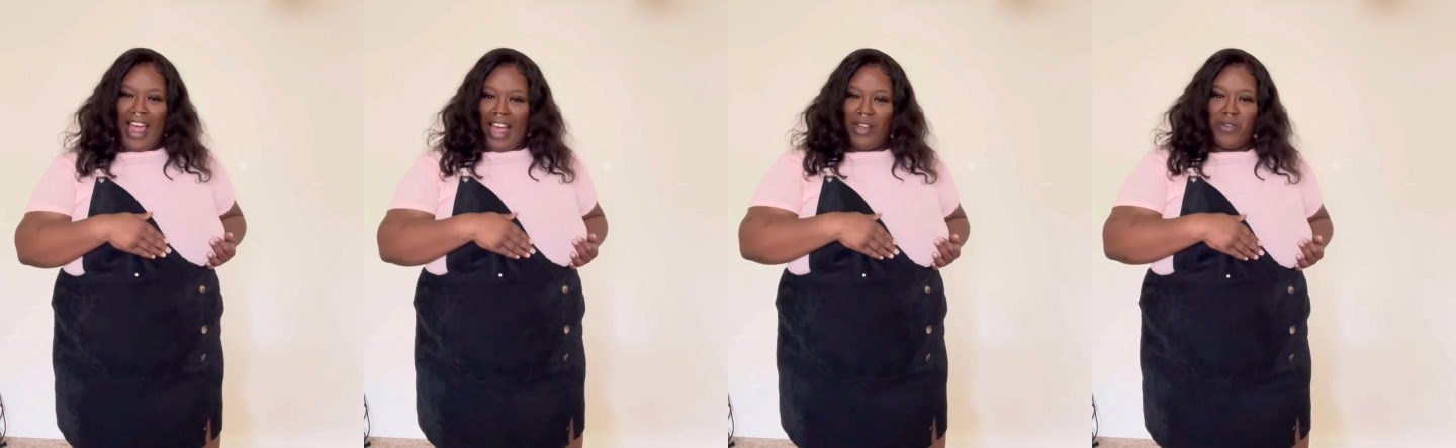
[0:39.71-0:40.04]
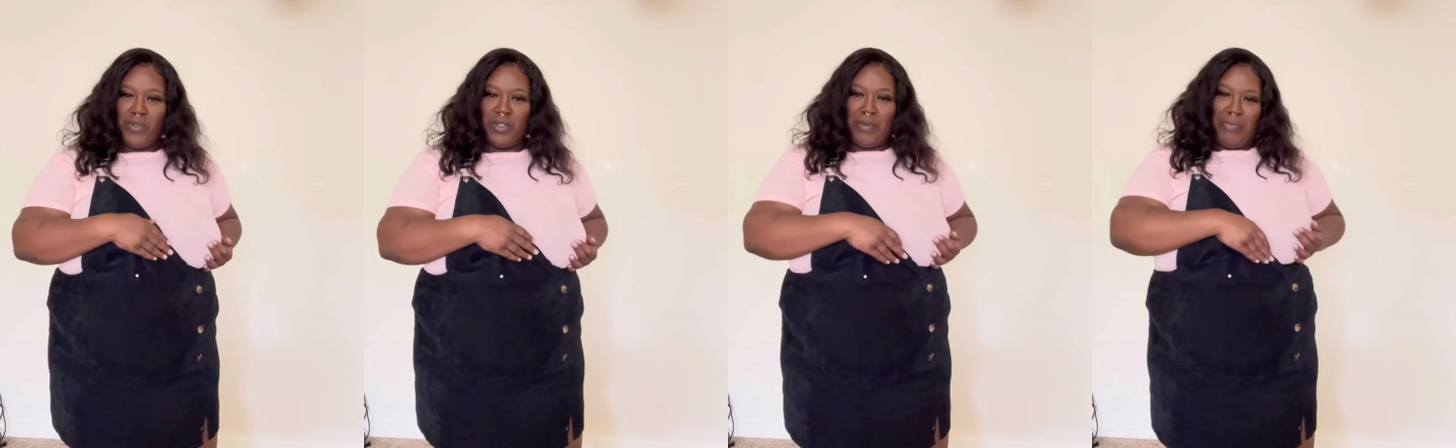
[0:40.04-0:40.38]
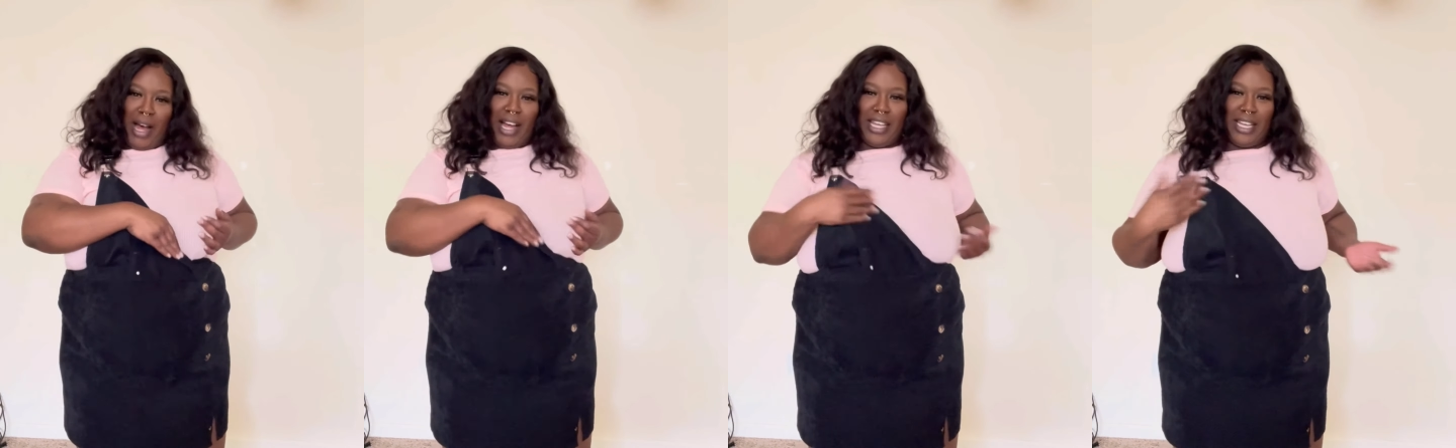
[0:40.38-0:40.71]
And that
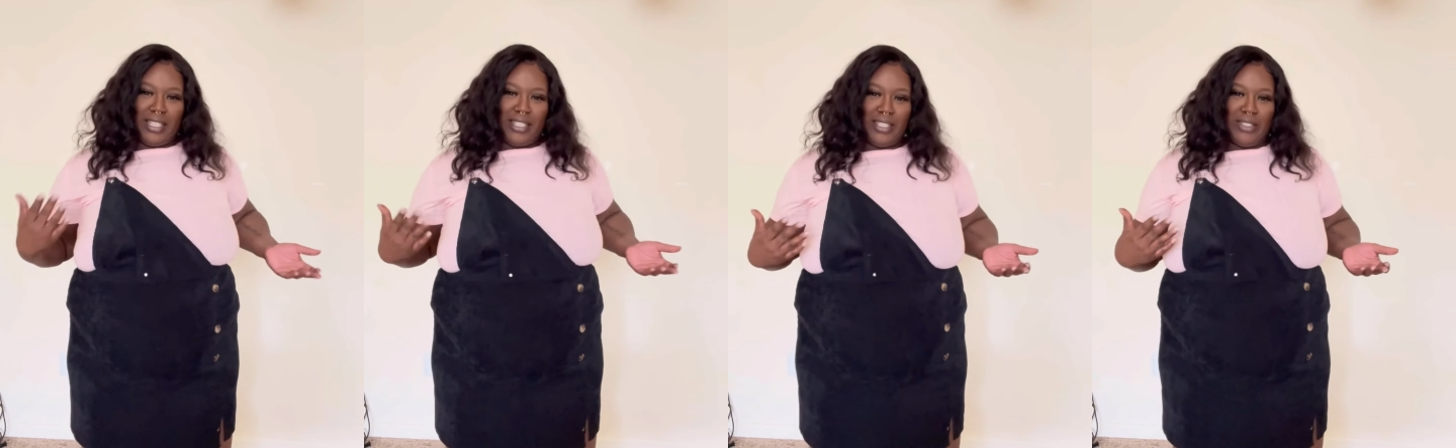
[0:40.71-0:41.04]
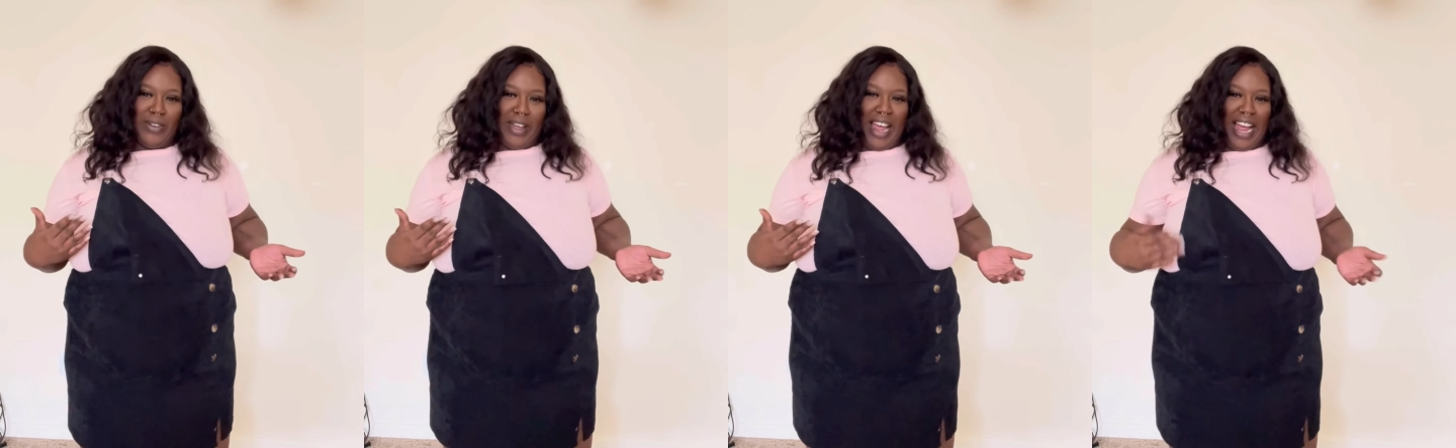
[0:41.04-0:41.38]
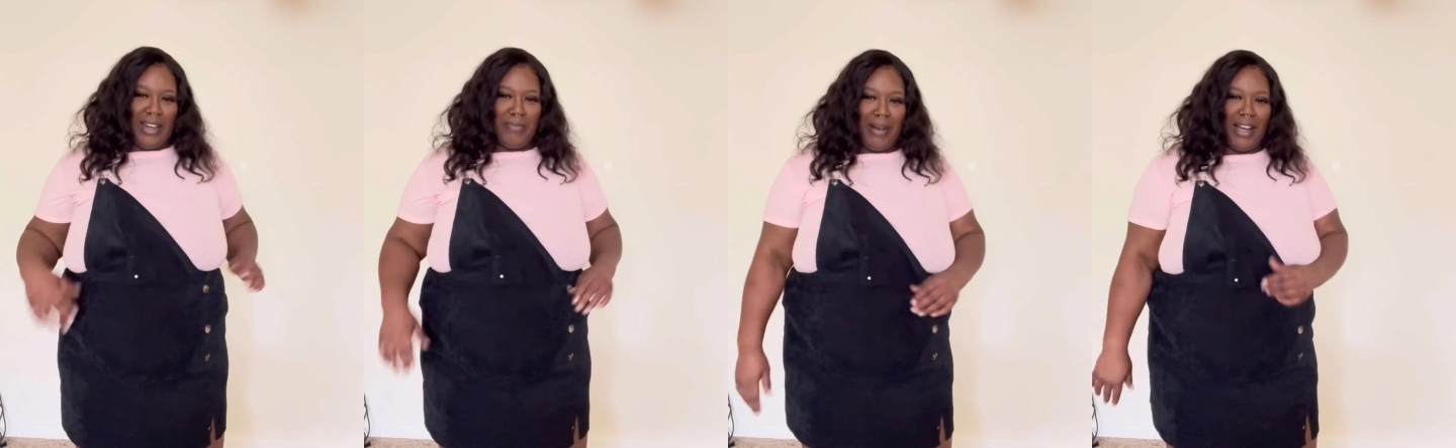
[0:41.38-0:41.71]
motherfucker was looking
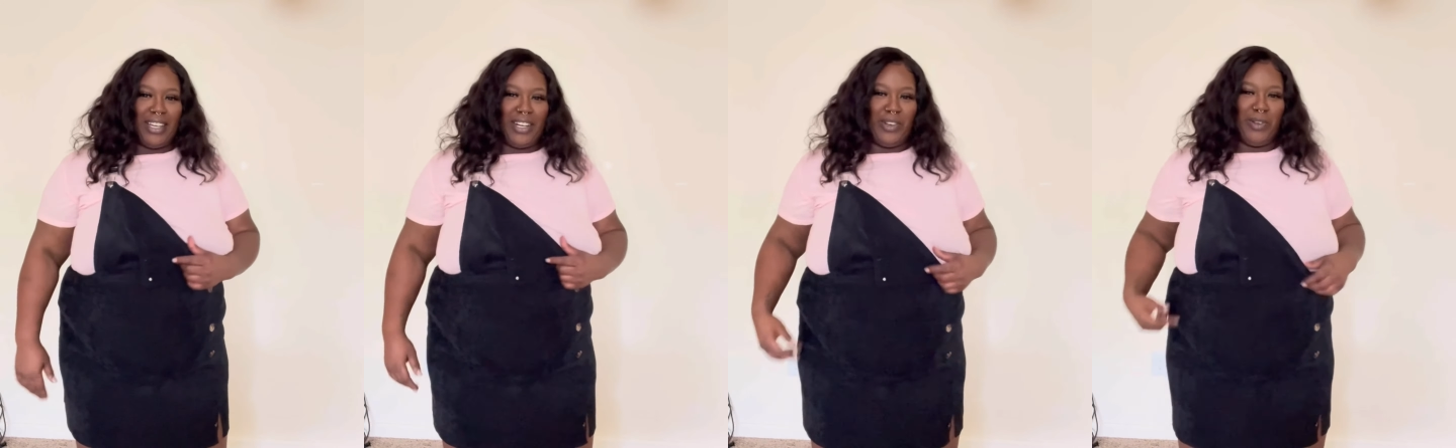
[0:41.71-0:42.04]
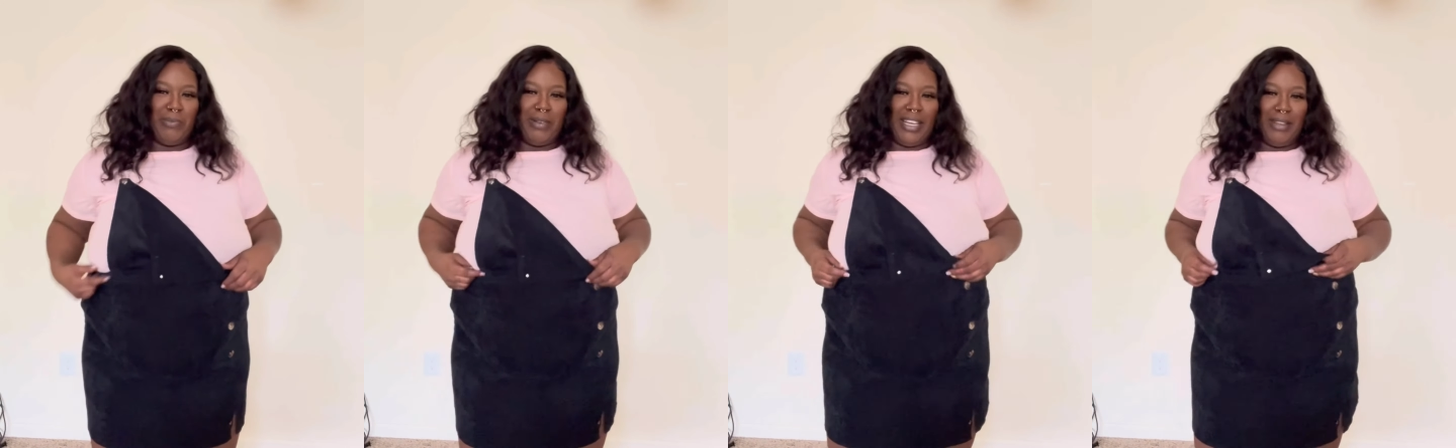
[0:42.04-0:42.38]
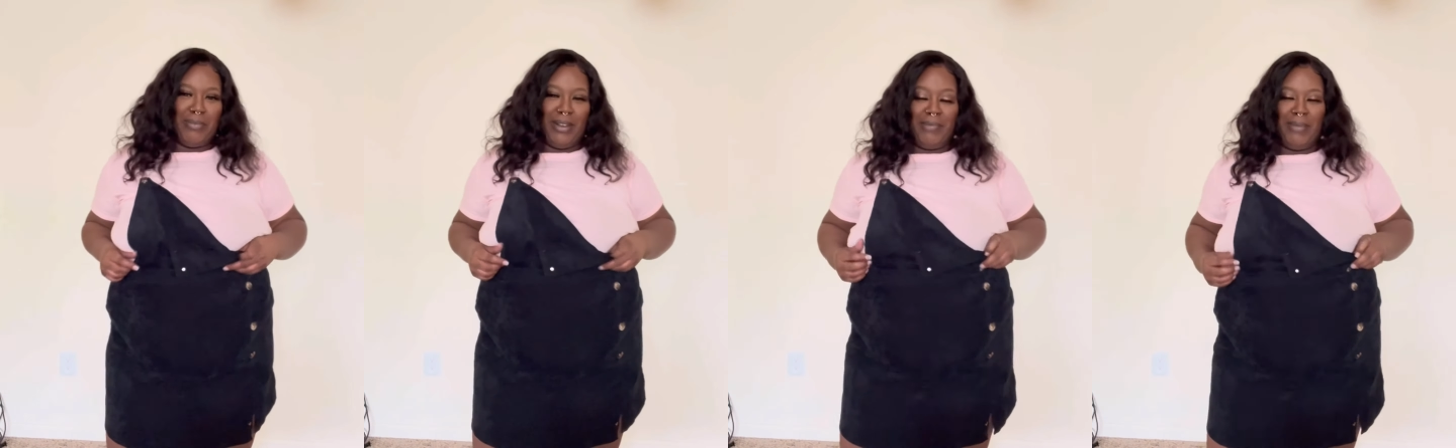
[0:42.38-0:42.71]
like it was hanging
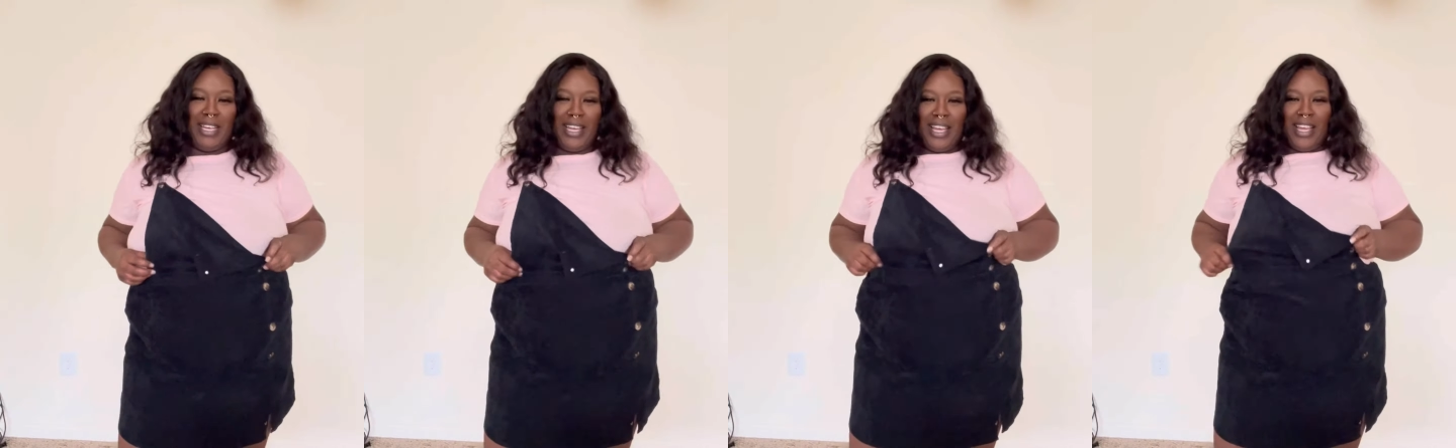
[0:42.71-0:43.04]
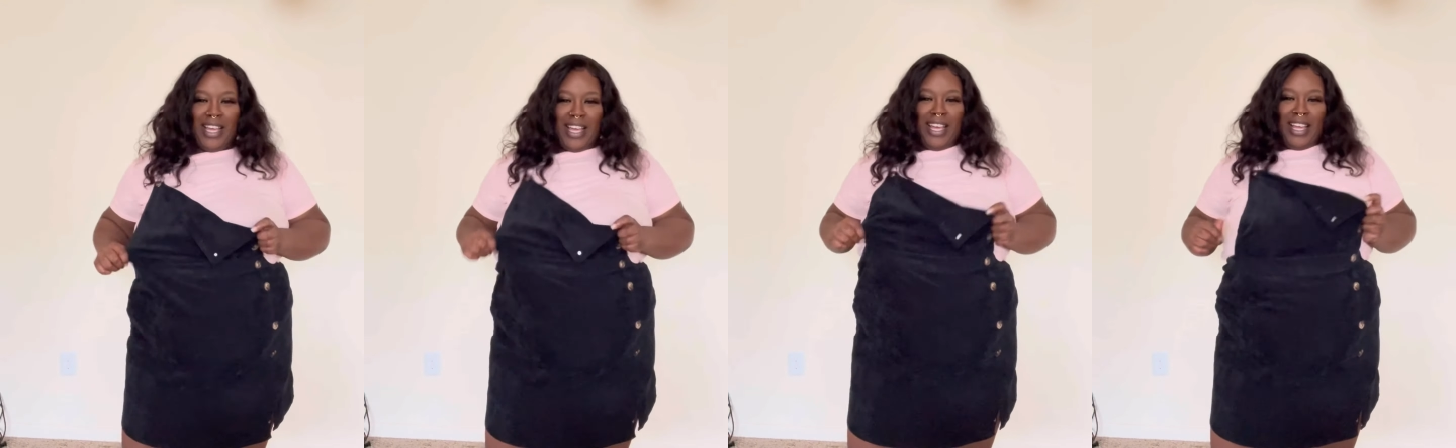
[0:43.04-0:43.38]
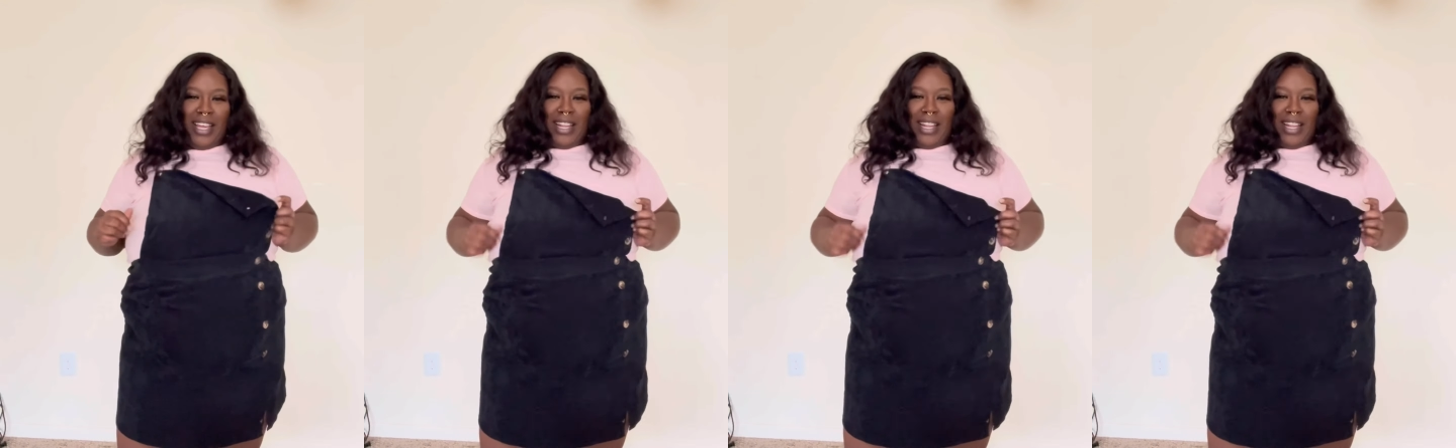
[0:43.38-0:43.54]
like a teardrop.